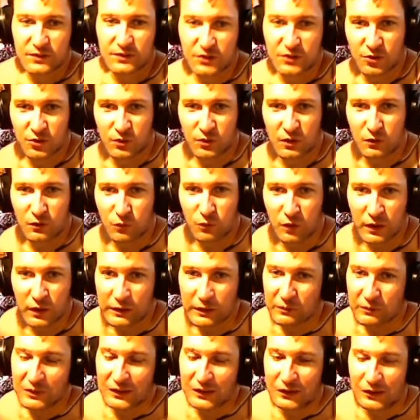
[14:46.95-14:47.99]
2-on-1
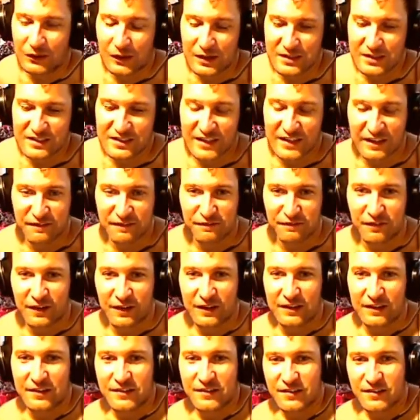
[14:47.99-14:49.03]
and we lost that
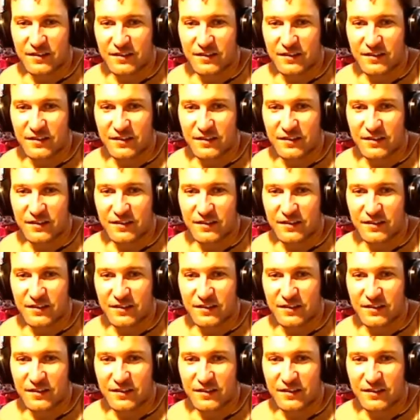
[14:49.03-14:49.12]
fight.